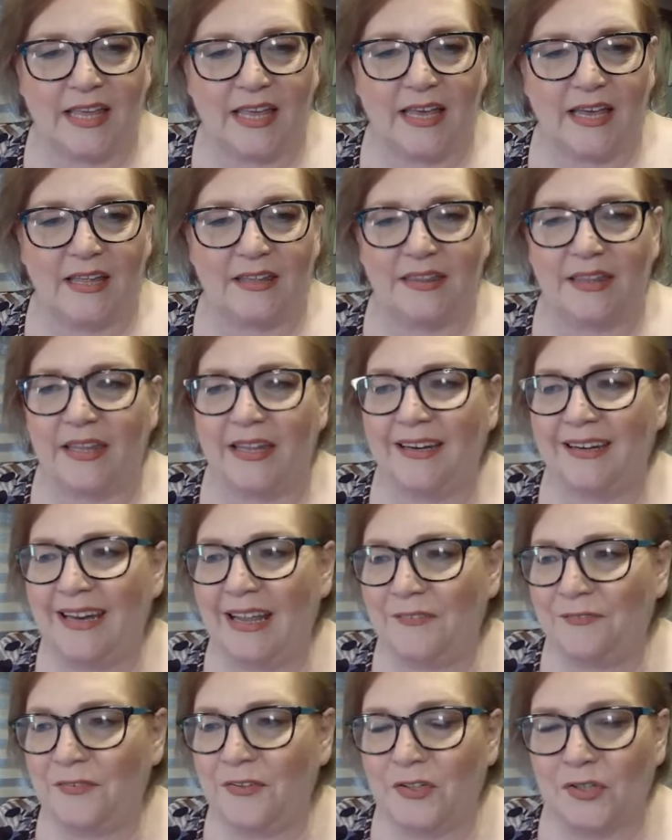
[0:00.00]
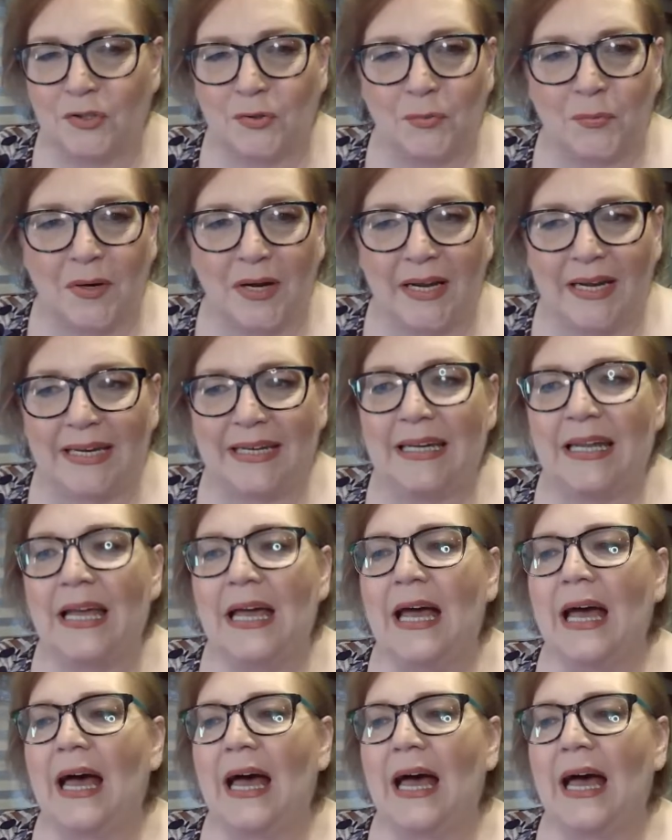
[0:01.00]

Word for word: that. Doesn't that feel great?